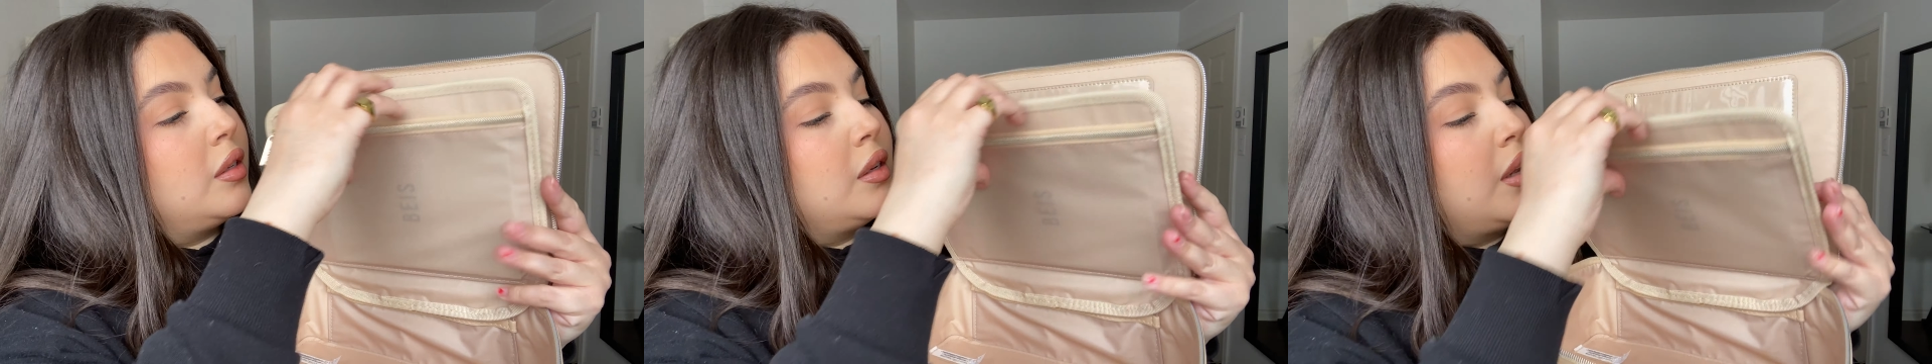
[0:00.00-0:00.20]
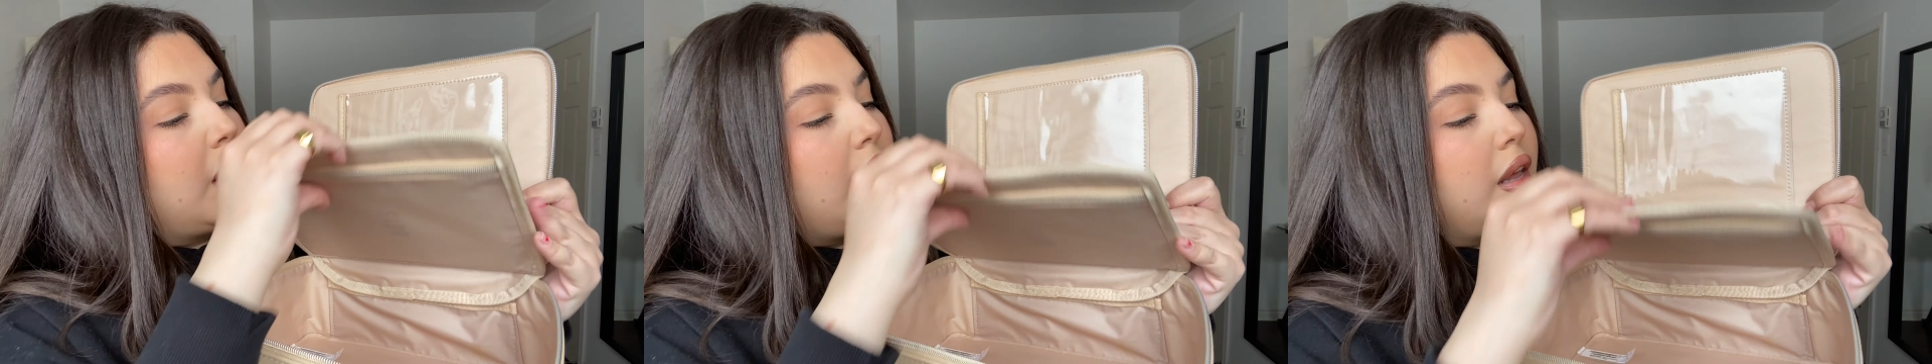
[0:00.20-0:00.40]

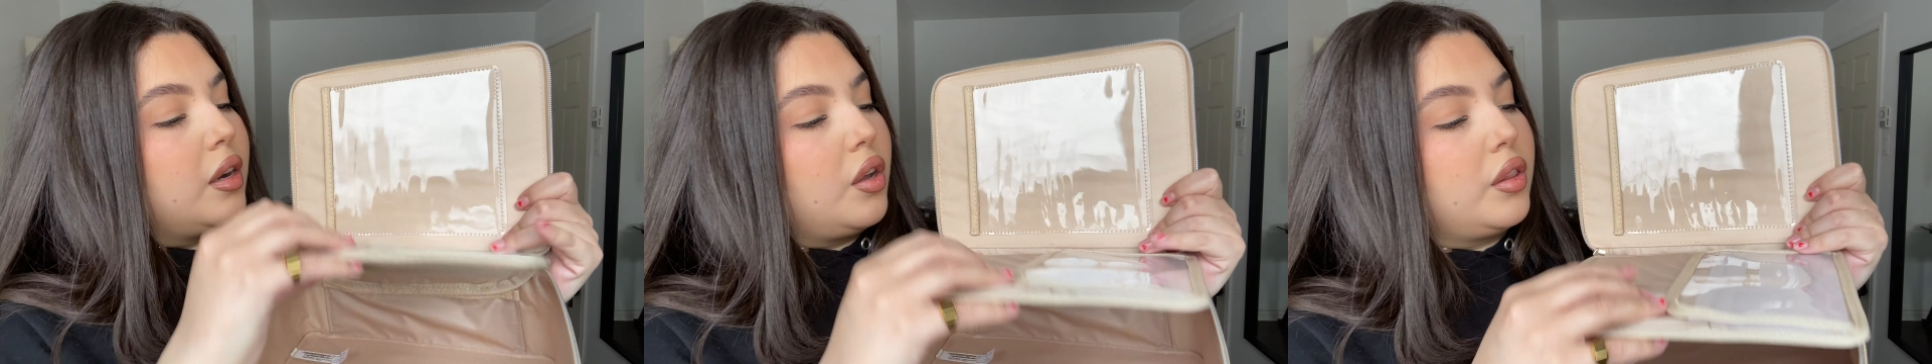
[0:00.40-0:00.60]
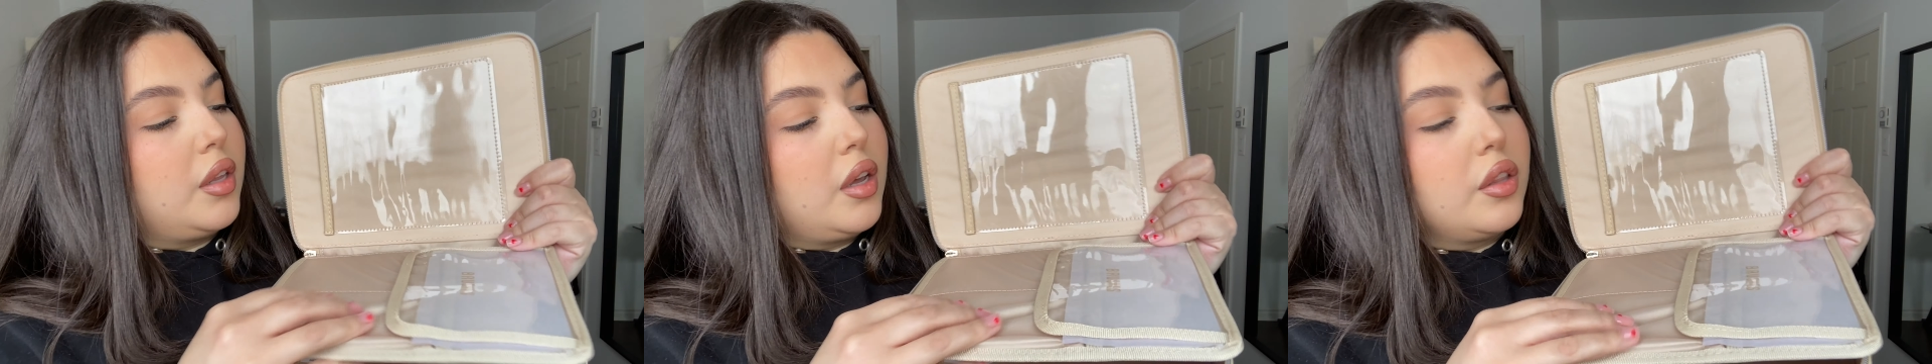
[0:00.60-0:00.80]
And
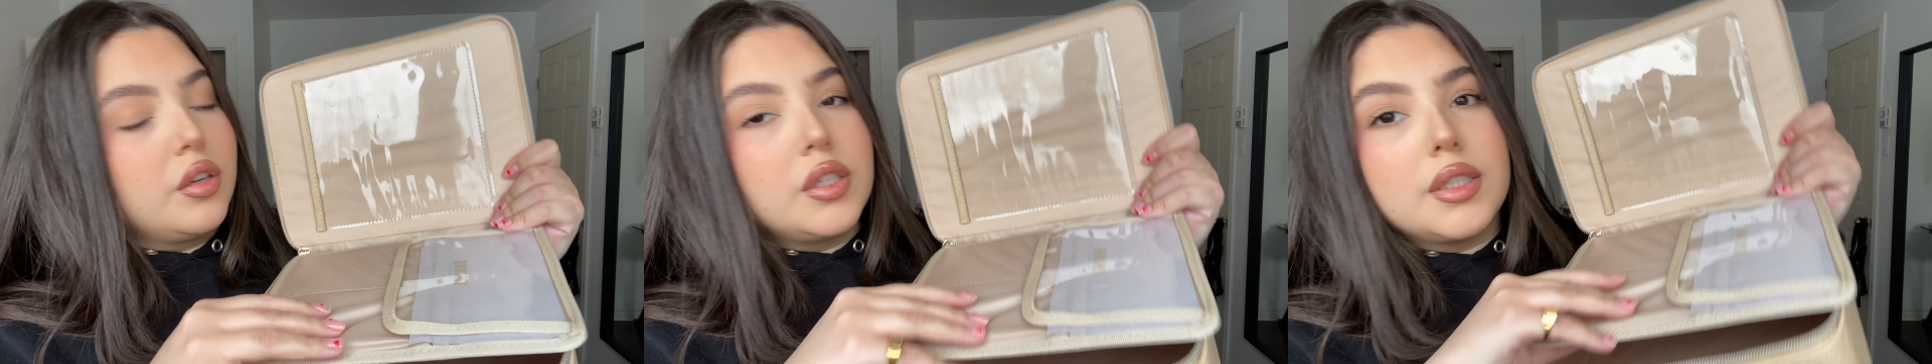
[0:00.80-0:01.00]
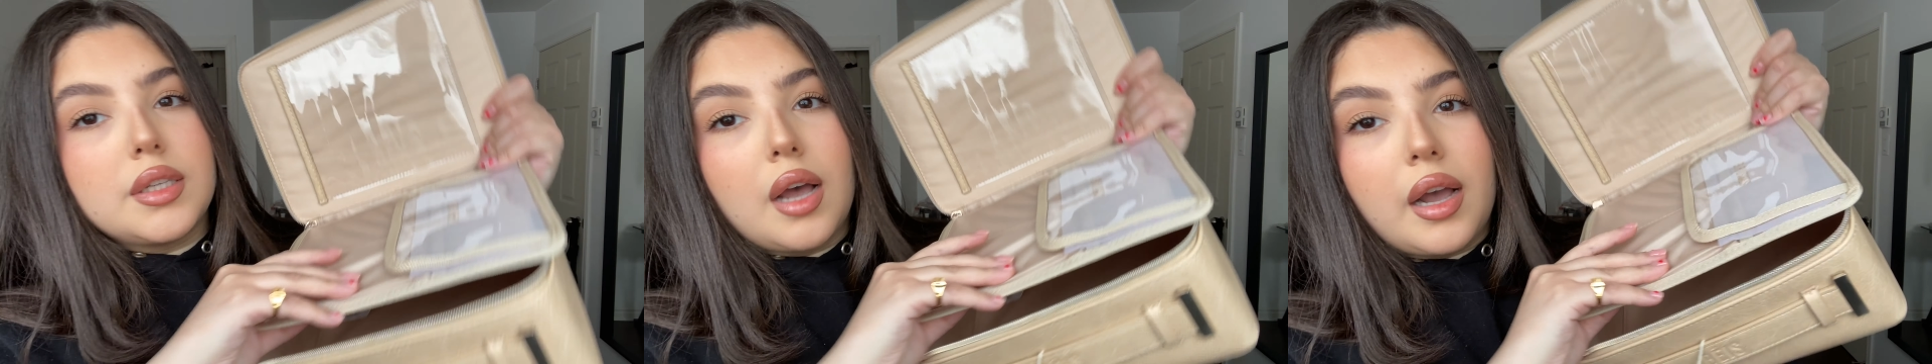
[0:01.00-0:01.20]
on the other
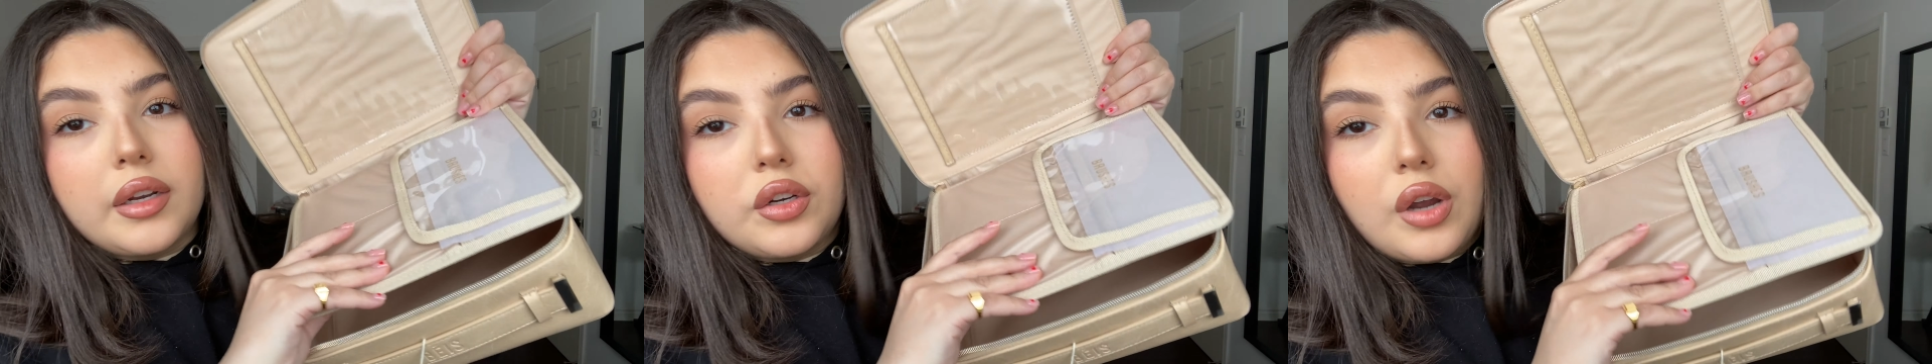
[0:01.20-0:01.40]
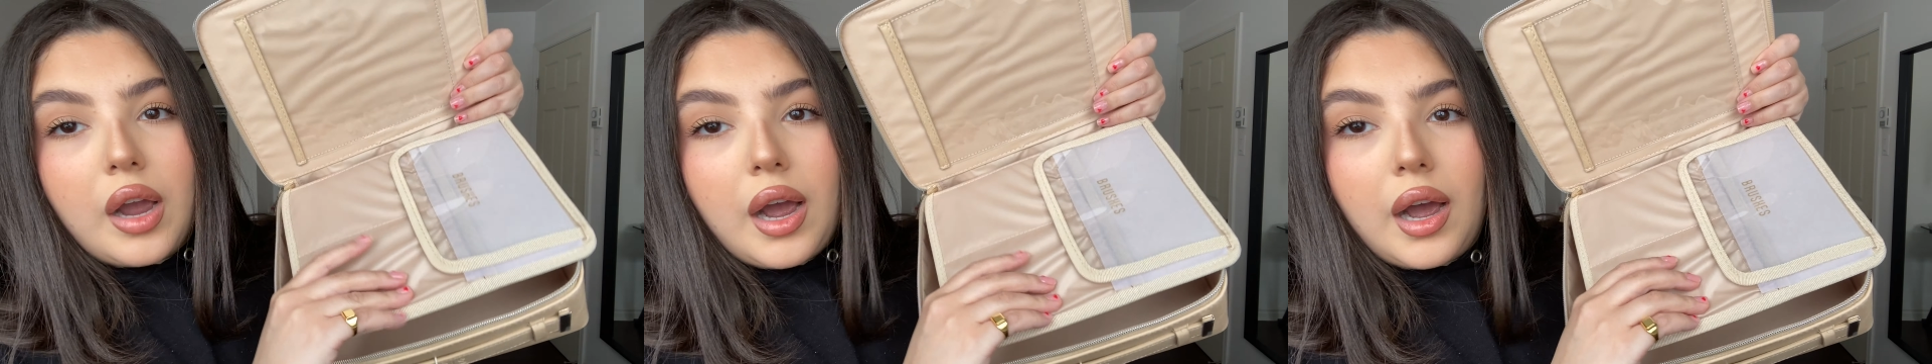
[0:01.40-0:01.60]
side,
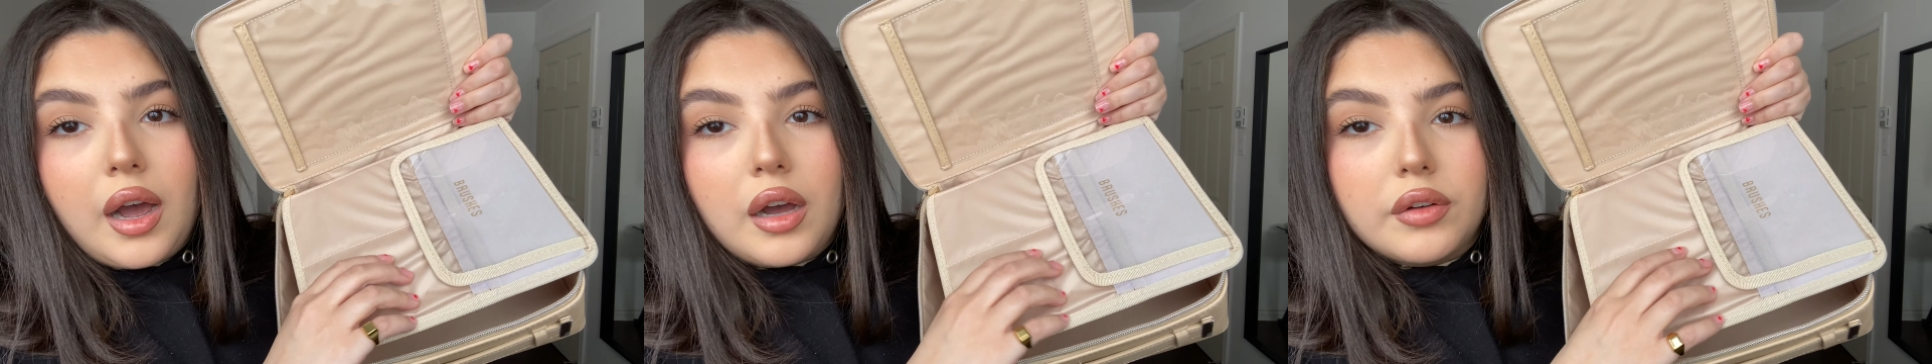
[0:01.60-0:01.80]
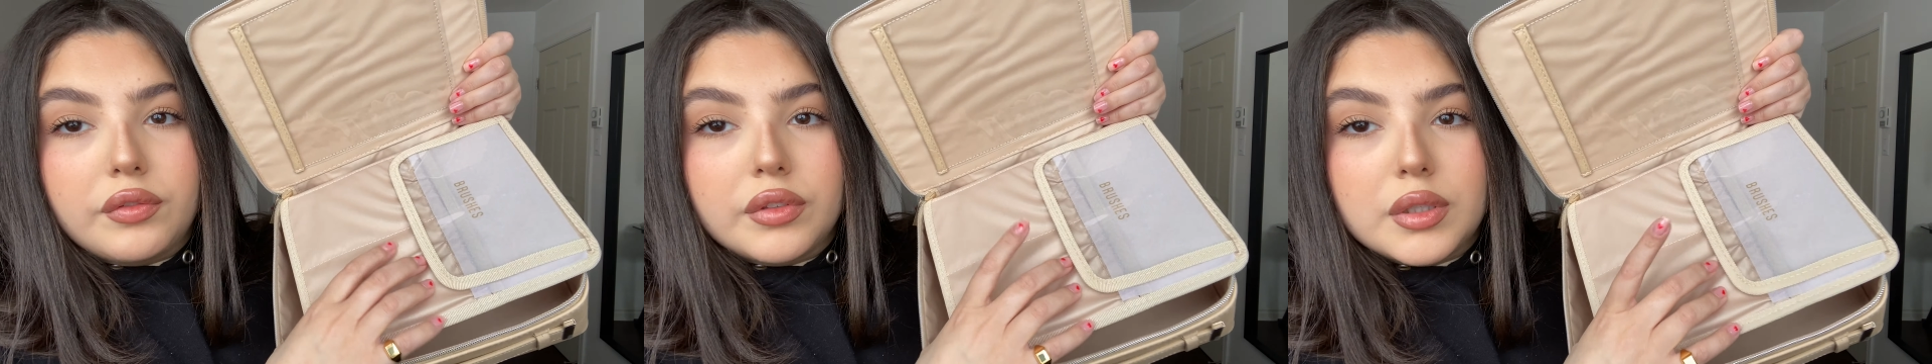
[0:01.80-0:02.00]
you have